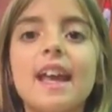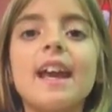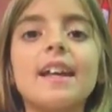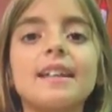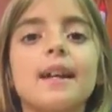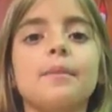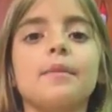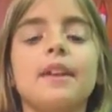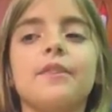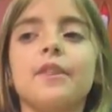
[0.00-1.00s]
And um,
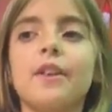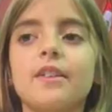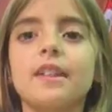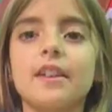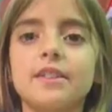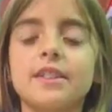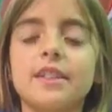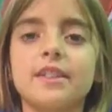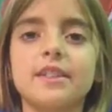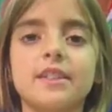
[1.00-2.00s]
if you go downstairs,